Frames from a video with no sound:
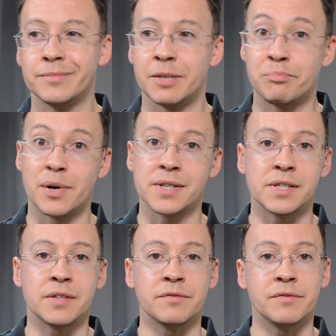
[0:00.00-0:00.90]

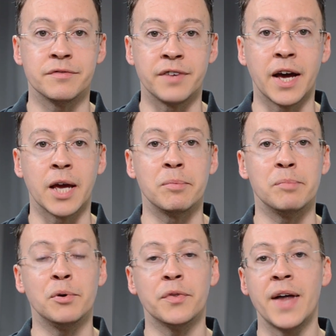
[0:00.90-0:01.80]
depressing vibe,
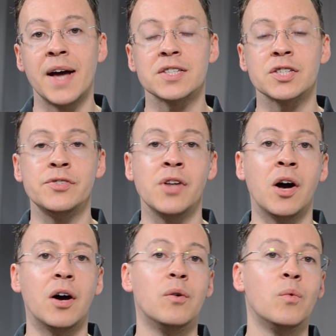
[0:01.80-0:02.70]
but that's
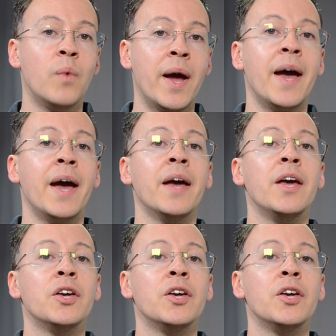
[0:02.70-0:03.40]
not where